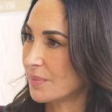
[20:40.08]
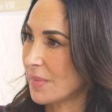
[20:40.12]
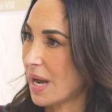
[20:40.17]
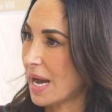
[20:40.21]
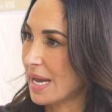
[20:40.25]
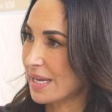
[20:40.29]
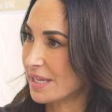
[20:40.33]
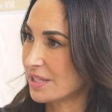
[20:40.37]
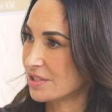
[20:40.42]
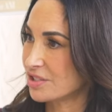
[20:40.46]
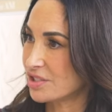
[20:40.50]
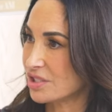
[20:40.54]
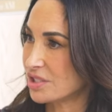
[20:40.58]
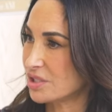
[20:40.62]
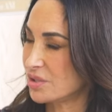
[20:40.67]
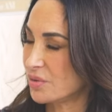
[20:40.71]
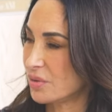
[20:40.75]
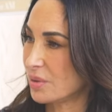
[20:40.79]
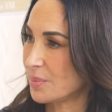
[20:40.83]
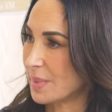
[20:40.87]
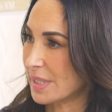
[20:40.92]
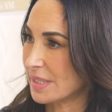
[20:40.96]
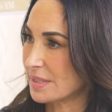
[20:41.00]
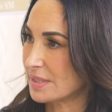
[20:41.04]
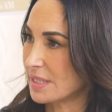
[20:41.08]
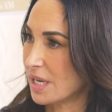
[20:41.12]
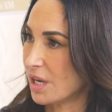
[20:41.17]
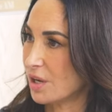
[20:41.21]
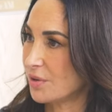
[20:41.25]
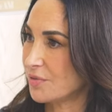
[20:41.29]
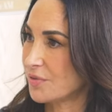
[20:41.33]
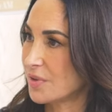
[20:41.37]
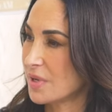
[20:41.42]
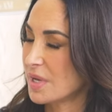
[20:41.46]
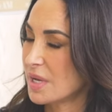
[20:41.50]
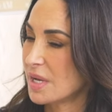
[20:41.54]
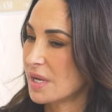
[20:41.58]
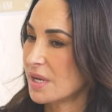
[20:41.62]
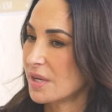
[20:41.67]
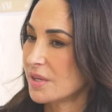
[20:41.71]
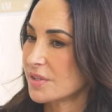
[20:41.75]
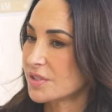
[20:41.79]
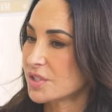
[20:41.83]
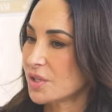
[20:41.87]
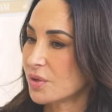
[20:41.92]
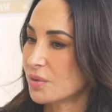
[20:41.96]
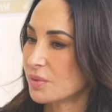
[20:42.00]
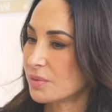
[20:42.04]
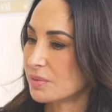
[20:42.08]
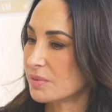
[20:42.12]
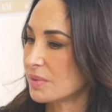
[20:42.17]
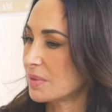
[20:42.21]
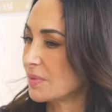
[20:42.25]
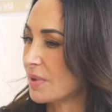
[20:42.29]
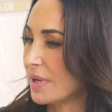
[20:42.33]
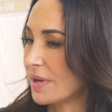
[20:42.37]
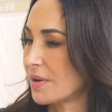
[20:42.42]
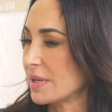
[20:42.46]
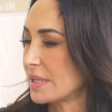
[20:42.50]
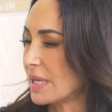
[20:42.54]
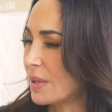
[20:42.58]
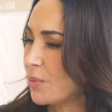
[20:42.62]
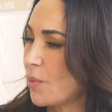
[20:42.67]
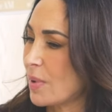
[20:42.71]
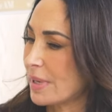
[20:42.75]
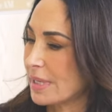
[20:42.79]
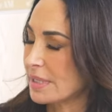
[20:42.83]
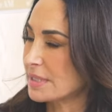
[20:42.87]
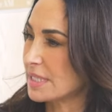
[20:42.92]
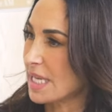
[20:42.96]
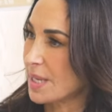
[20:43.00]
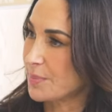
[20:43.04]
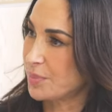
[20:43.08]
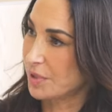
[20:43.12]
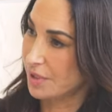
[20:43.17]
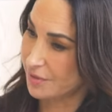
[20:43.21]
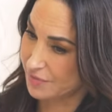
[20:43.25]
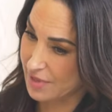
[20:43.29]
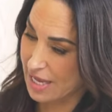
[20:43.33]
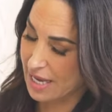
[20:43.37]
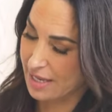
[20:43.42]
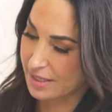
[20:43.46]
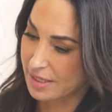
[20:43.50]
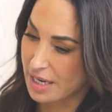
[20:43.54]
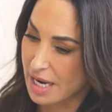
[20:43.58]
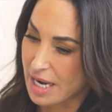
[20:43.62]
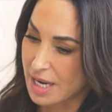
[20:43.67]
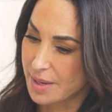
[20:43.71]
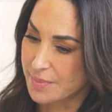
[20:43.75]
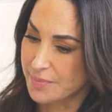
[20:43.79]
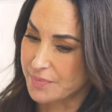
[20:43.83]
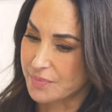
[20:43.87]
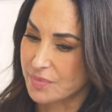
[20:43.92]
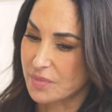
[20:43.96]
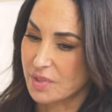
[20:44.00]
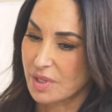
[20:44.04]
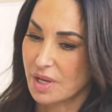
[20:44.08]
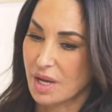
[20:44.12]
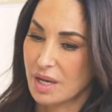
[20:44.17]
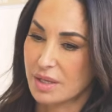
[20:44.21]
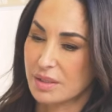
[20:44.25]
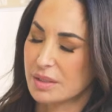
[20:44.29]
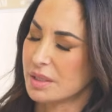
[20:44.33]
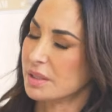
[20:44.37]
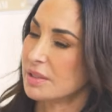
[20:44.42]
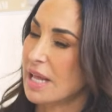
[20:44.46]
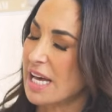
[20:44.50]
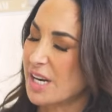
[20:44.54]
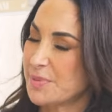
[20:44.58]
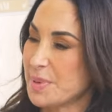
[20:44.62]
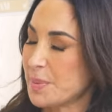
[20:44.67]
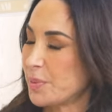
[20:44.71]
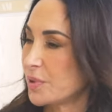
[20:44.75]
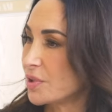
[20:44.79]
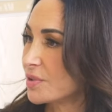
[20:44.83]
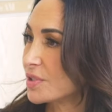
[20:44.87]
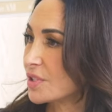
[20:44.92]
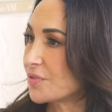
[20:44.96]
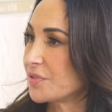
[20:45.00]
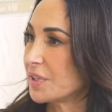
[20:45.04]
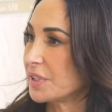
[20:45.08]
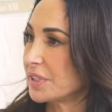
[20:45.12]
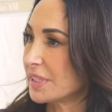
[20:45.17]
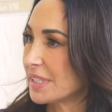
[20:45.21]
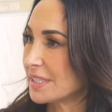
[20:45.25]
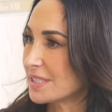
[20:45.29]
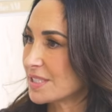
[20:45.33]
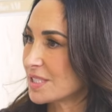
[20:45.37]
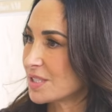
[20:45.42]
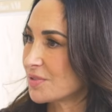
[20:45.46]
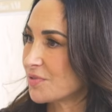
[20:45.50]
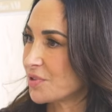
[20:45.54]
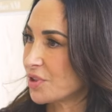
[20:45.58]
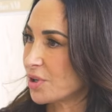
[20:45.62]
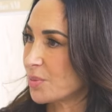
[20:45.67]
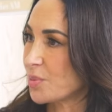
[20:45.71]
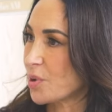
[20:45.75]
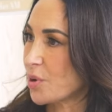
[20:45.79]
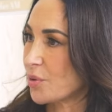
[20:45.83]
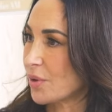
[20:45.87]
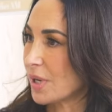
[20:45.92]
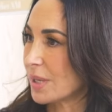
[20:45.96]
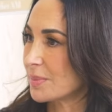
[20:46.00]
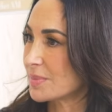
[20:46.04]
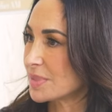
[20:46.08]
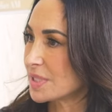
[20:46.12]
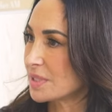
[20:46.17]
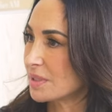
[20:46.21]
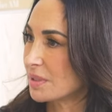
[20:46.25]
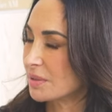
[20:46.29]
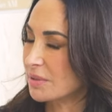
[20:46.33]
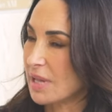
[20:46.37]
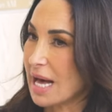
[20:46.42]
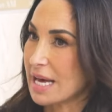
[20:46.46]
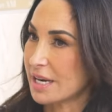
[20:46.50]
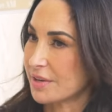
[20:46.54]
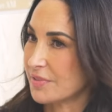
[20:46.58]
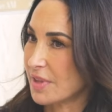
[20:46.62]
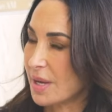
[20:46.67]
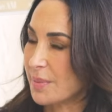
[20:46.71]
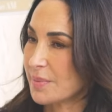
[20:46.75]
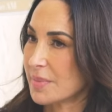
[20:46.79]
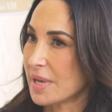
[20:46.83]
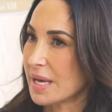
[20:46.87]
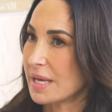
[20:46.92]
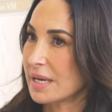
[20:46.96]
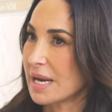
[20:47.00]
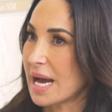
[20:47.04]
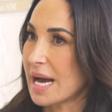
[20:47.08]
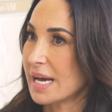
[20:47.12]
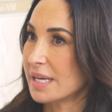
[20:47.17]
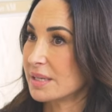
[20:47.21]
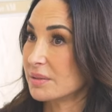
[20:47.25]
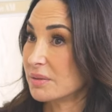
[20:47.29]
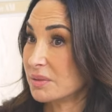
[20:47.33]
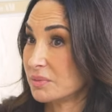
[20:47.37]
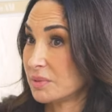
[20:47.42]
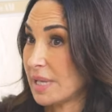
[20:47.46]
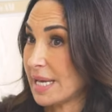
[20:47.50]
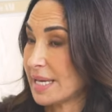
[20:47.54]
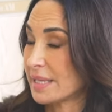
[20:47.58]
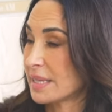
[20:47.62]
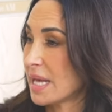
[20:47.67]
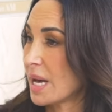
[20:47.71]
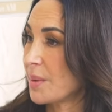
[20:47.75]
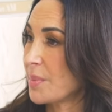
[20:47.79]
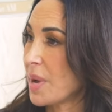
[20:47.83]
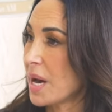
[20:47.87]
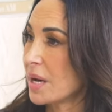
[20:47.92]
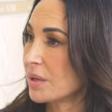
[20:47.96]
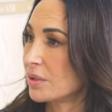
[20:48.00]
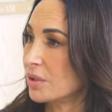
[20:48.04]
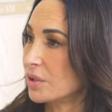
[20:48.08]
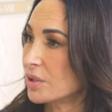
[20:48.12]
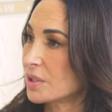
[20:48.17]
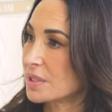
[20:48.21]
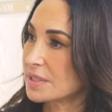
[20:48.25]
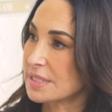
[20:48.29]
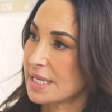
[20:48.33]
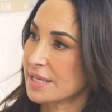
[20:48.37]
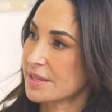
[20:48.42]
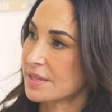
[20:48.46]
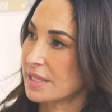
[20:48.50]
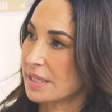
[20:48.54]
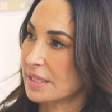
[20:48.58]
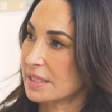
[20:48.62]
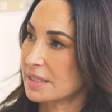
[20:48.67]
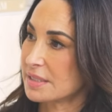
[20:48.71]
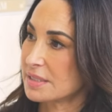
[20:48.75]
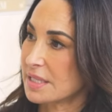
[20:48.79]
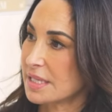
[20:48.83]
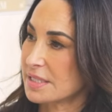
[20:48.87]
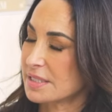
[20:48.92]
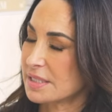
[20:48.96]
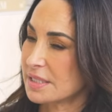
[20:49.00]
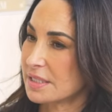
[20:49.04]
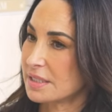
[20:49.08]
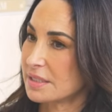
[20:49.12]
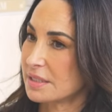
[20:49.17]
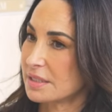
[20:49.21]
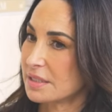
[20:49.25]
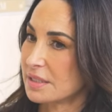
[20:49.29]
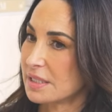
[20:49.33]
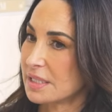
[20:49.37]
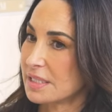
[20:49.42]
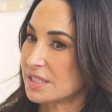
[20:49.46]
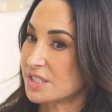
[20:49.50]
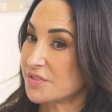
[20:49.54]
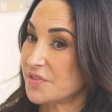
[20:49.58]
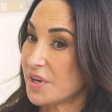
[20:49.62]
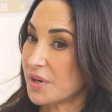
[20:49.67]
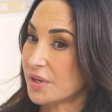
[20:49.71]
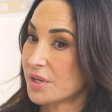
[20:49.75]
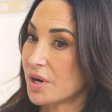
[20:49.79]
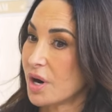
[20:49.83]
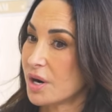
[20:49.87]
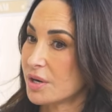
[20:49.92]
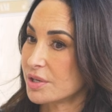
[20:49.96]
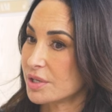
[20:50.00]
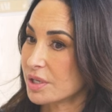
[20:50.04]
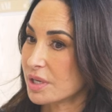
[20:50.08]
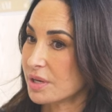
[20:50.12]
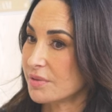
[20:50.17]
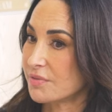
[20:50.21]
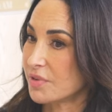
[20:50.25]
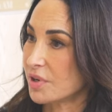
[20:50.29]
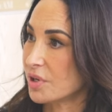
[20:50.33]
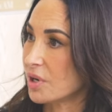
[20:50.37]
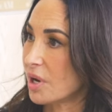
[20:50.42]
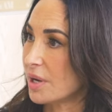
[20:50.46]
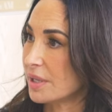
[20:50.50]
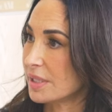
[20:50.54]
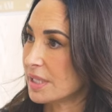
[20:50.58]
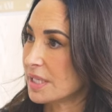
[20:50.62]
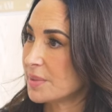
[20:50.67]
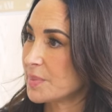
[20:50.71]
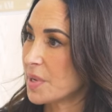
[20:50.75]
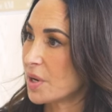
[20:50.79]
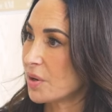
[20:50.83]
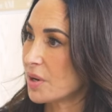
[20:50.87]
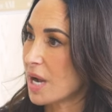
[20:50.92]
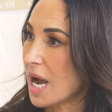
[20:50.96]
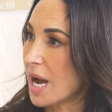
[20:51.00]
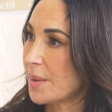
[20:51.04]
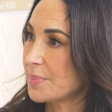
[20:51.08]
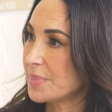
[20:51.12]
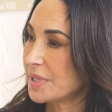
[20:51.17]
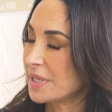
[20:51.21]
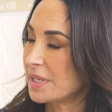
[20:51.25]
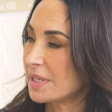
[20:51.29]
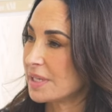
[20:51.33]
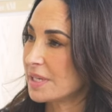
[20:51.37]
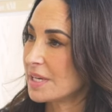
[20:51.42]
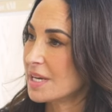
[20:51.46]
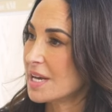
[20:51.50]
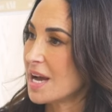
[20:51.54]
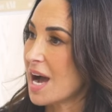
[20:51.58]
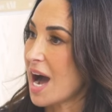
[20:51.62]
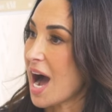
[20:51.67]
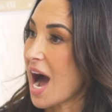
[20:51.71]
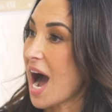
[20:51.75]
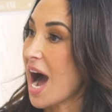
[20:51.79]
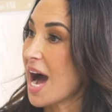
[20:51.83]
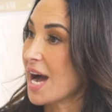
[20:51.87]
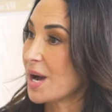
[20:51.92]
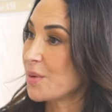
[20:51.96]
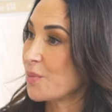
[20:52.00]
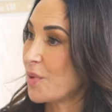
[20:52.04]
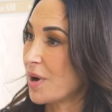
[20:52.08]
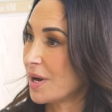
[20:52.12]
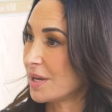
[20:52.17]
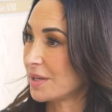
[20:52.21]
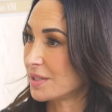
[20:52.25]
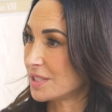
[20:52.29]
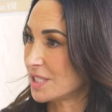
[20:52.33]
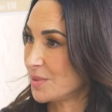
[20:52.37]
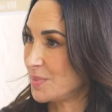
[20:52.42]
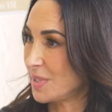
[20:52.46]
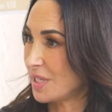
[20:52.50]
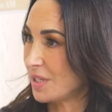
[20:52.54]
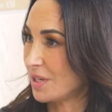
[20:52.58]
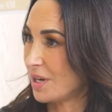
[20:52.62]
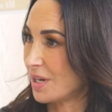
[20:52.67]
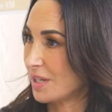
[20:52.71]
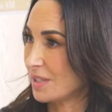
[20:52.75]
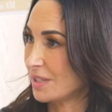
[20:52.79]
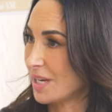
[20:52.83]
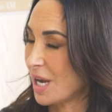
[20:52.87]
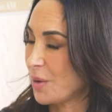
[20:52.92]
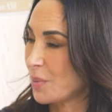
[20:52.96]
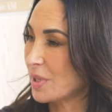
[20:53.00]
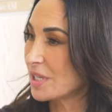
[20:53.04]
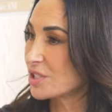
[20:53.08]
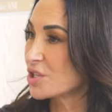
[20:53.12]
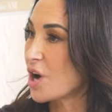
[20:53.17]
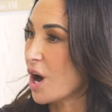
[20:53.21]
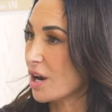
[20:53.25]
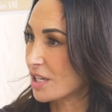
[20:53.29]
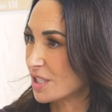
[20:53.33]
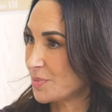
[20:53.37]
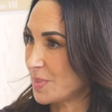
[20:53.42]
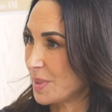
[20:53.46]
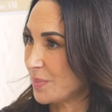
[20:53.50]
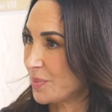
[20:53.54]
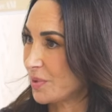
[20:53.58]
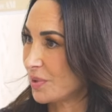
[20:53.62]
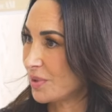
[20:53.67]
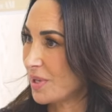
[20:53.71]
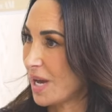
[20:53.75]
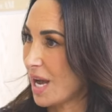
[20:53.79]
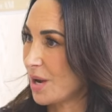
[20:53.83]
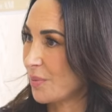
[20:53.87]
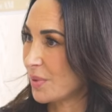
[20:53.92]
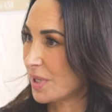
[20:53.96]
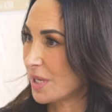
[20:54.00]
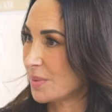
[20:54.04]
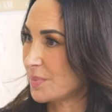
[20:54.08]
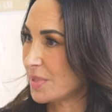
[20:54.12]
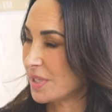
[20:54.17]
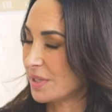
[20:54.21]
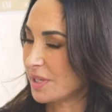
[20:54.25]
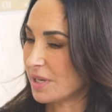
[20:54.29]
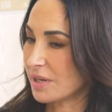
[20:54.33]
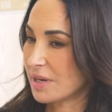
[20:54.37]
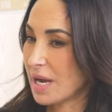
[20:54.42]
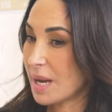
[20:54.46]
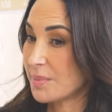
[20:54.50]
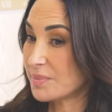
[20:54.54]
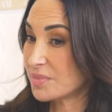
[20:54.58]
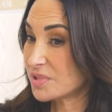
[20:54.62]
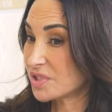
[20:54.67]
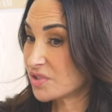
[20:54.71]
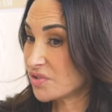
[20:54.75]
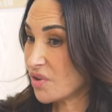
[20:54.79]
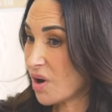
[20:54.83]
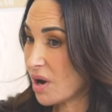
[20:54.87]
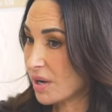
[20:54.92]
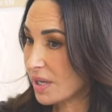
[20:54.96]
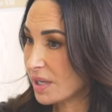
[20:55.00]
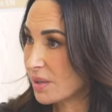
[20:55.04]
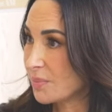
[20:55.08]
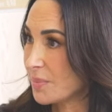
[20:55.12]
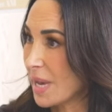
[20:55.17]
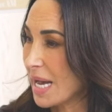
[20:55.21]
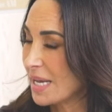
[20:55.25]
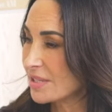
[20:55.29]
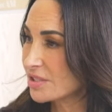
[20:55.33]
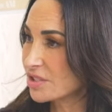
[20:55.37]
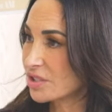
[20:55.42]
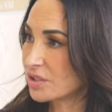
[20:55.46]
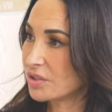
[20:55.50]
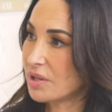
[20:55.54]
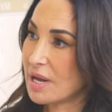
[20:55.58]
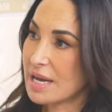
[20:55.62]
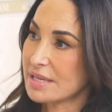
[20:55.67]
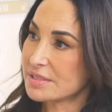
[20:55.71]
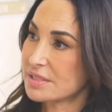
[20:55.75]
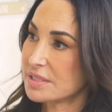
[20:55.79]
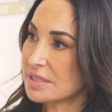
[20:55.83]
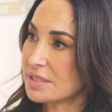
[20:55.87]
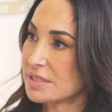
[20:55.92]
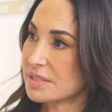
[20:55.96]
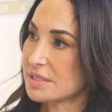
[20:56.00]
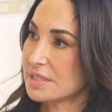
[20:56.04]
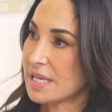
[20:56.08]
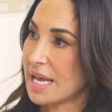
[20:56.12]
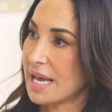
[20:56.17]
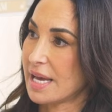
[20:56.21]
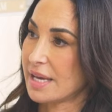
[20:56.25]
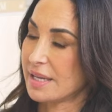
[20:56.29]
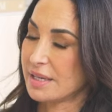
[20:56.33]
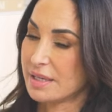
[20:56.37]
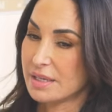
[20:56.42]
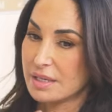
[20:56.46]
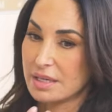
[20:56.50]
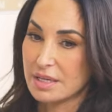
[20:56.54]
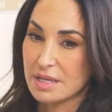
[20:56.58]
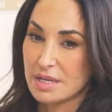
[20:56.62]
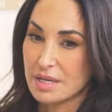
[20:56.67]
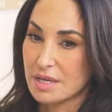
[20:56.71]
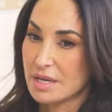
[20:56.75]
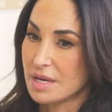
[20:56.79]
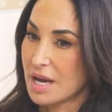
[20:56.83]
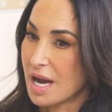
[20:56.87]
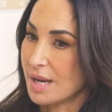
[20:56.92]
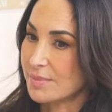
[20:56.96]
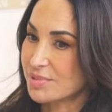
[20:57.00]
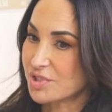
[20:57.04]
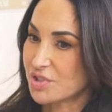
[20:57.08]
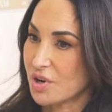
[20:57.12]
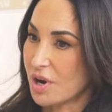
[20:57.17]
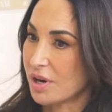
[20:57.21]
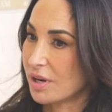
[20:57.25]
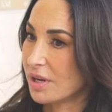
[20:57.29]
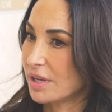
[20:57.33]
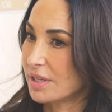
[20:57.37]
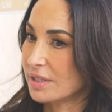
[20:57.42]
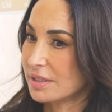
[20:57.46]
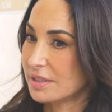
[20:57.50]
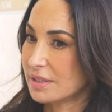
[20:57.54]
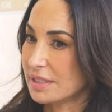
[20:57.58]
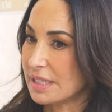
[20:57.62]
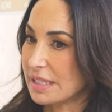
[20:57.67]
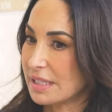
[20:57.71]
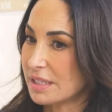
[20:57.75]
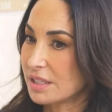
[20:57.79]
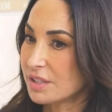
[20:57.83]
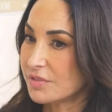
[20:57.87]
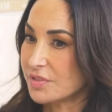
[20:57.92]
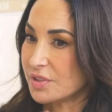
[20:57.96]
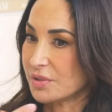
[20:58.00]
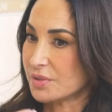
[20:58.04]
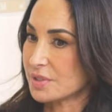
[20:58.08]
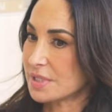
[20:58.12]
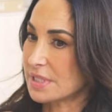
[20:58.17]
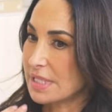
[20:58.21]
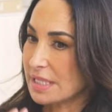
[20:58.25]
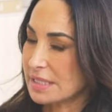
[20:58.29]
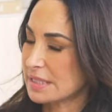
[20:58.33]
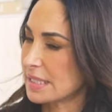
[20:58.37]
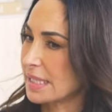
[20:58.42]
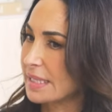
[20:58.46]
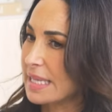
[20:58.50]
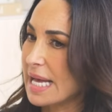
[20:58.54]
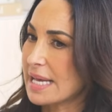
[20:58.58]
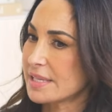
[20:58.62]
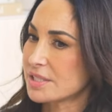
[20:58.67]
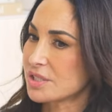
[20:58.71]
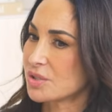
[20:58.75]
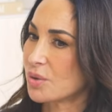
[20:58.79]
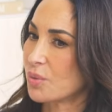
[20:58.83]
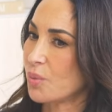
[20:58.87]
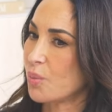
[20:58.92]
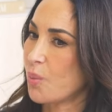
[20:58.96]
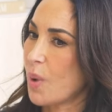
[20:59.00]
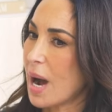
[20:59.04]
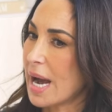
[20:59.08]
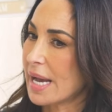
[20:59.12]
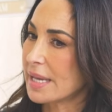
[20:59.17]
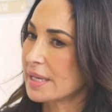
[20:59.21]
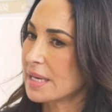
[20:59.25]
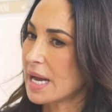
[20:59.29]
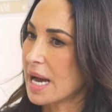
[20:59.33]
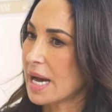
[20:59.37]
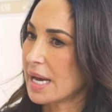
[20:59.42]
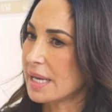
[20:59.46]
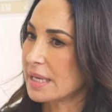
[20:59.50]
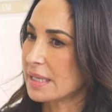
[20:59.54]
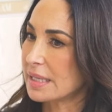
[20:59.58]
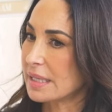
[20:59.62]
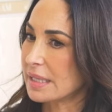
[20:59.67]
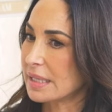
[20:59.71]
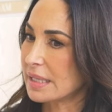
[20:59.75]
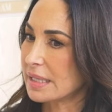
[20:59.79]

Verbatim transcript: I can just do it myself. Mm-hmm. So, one example of that um, a lot of people use affiliates for their programs, a lot of them. And I don't like that model because I think it doesn't, it's very hard to convert on email copy. I want to be on, I want to talk to people, I want to be there. I'm mm-hmm. strong at master mm-hmm. classes and I'm strong on interviews, things like that. So, why not?